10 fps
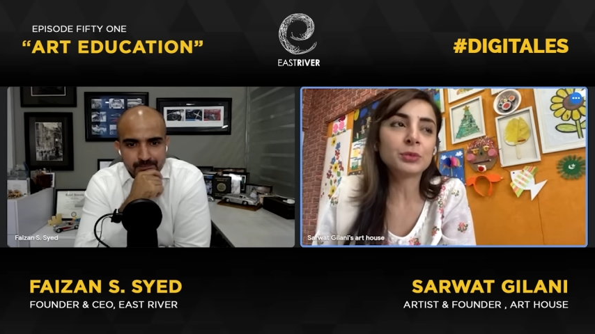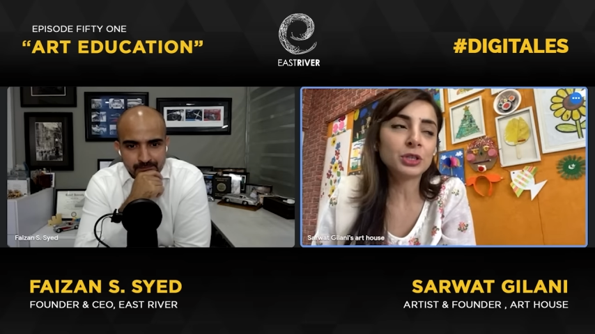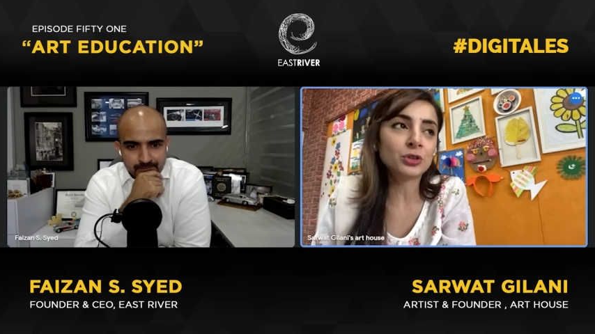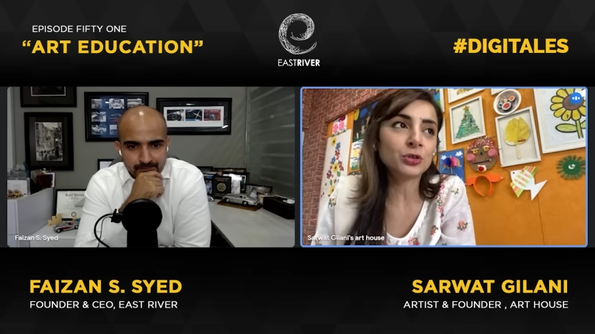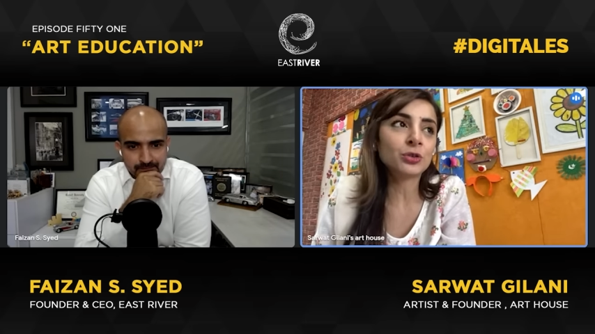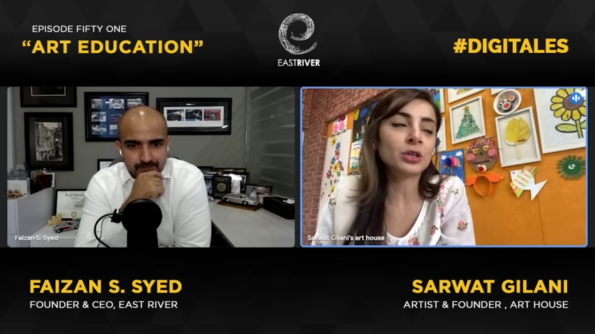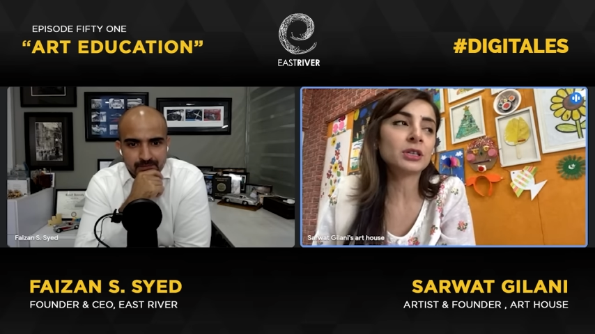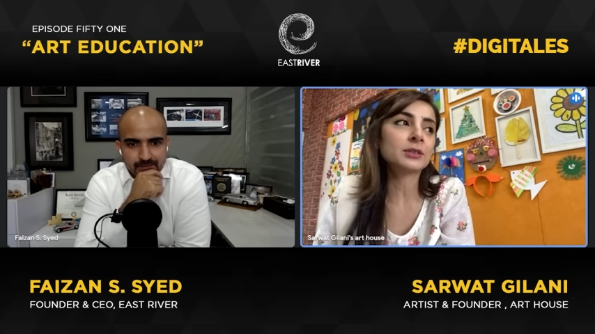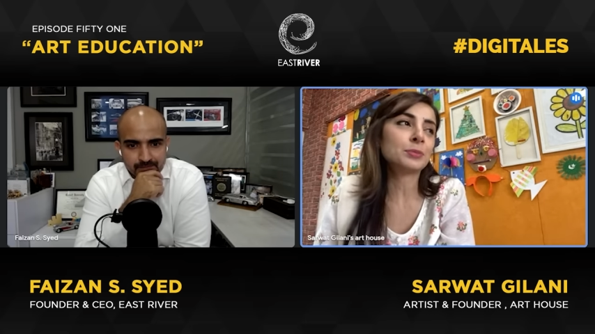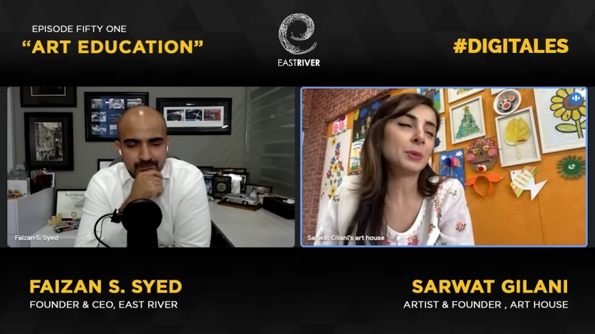Speaker 1: you know
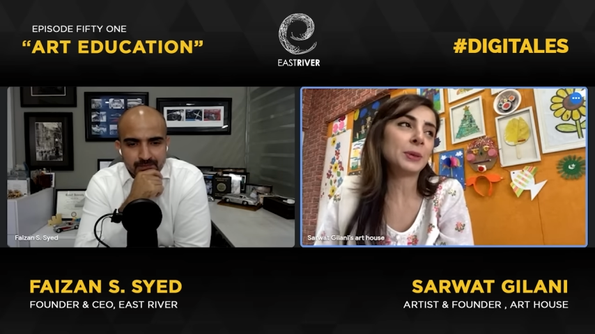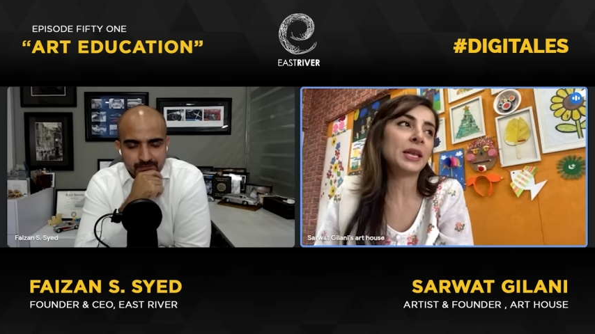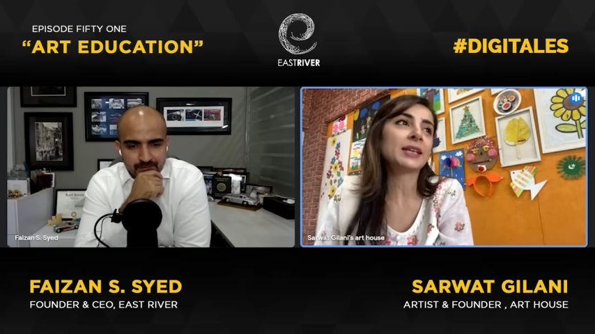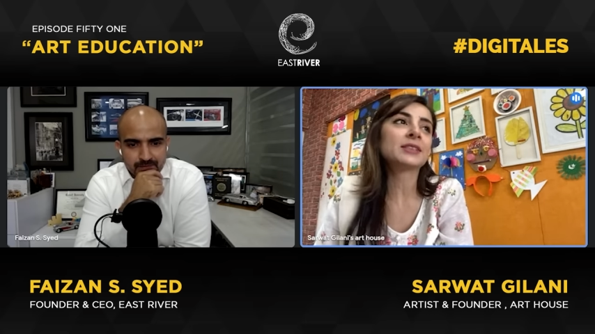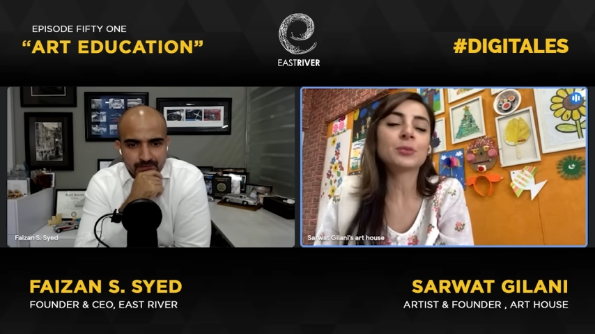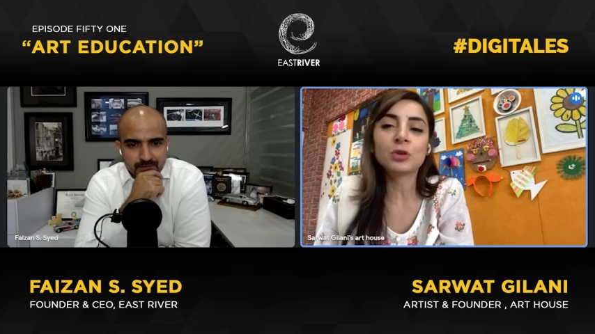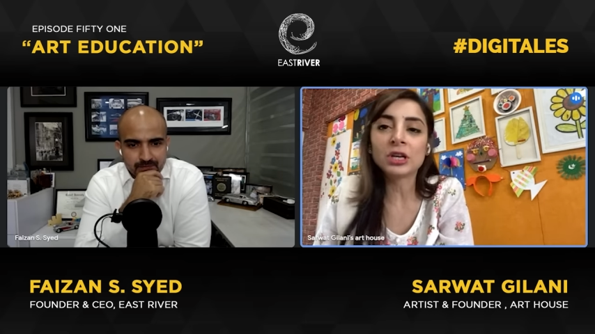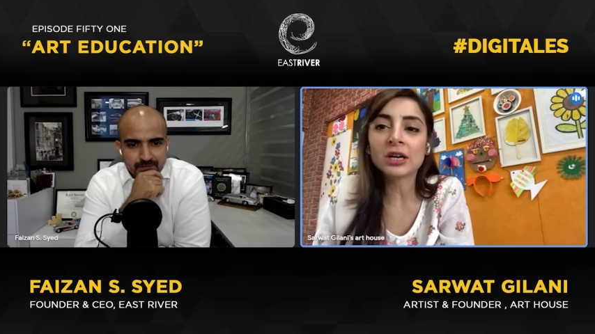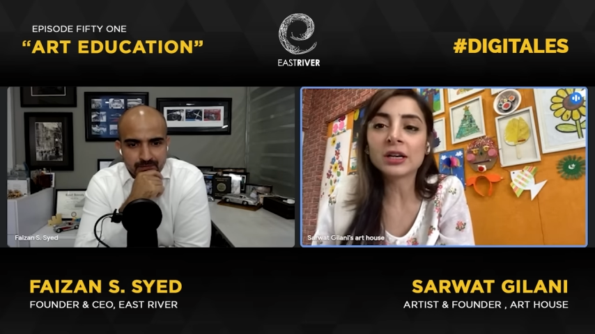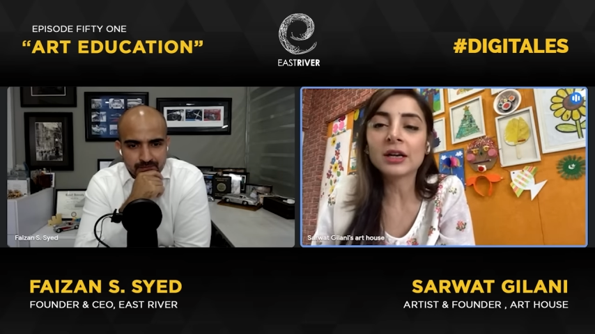uh, people like
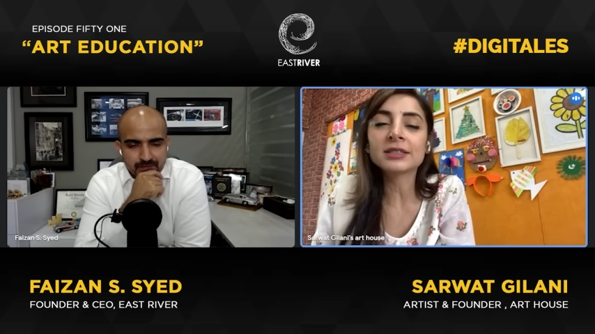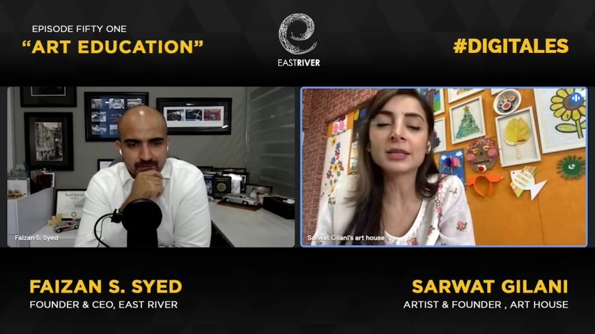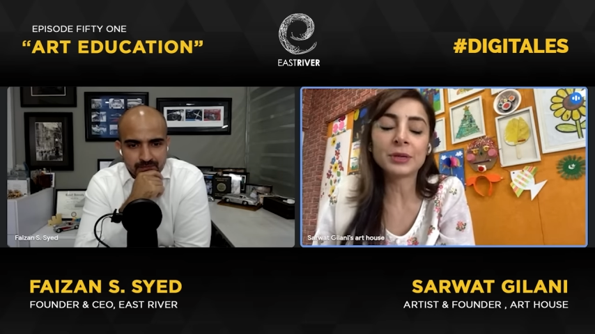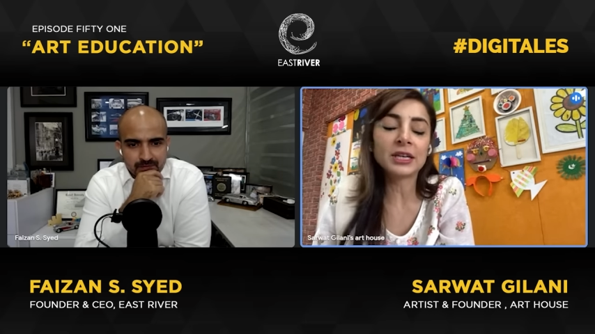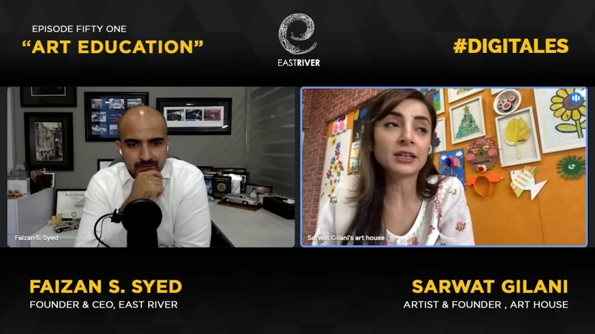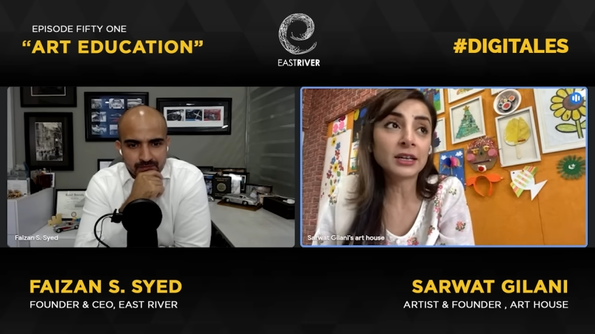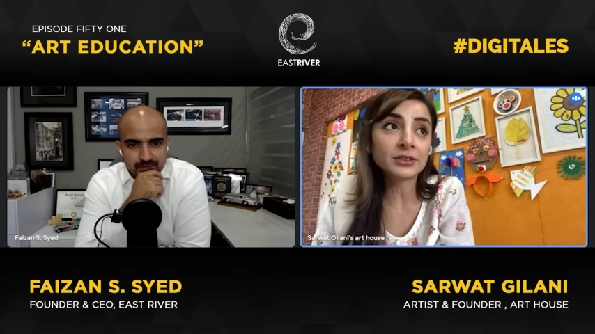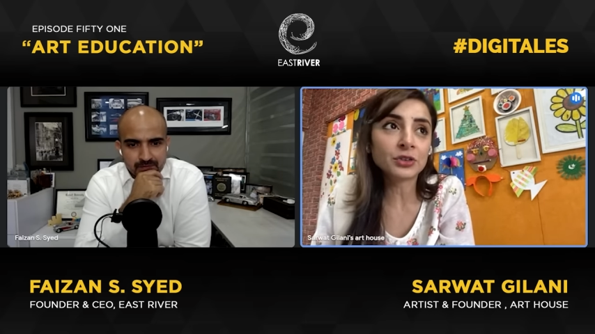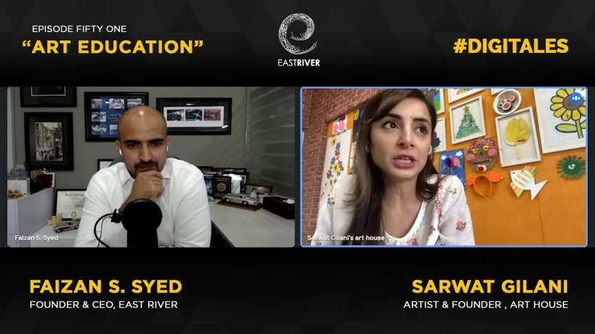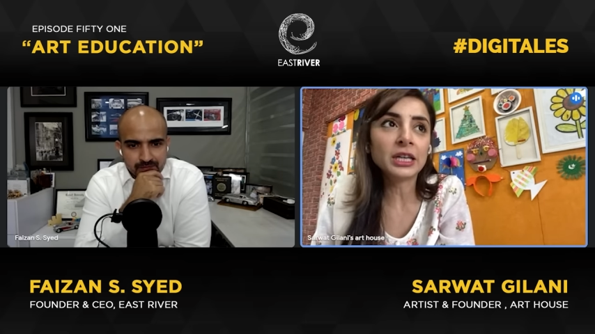Sabrina uh, Sabina
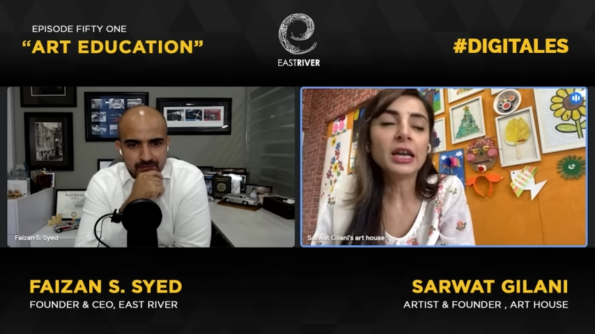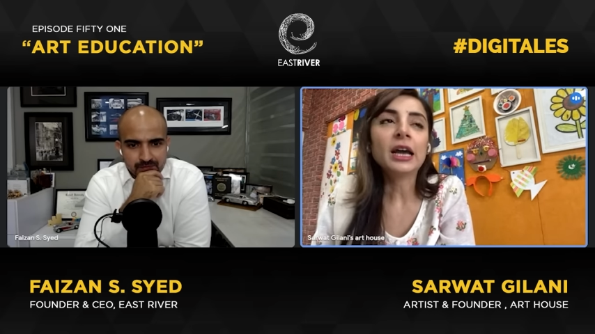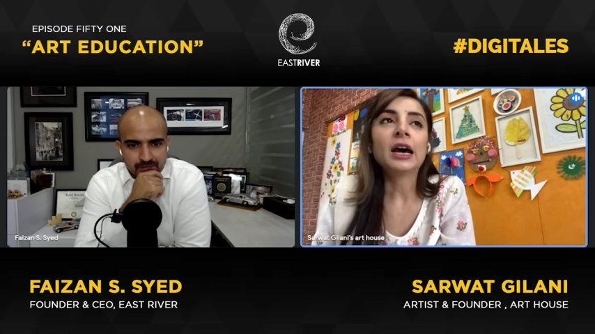Khatri,